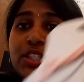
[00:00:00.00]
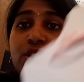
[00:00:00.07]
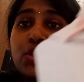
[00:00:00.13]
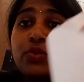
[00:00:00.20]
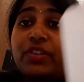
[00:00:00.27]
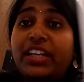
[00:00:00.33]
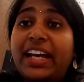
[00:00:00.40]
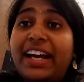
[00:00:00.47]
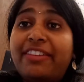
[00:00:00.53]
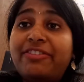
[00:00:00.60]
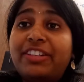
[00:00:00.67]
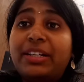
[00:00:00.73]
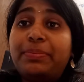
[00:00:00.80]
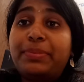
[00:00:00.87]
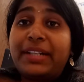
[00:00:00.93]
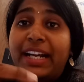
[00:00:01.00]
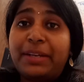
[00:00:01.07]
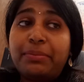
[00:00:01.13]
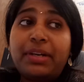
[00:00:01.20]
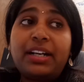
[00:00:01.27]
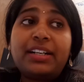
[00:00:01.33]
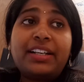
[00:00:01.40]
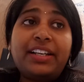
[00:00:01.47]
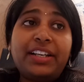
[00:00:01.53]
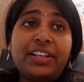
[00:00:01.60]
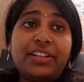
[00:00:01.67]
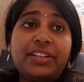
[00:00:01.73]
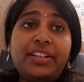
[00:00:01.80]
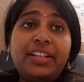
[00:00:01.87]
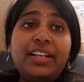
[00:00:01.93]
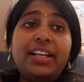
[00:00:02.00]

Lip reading: So we have a Primark here,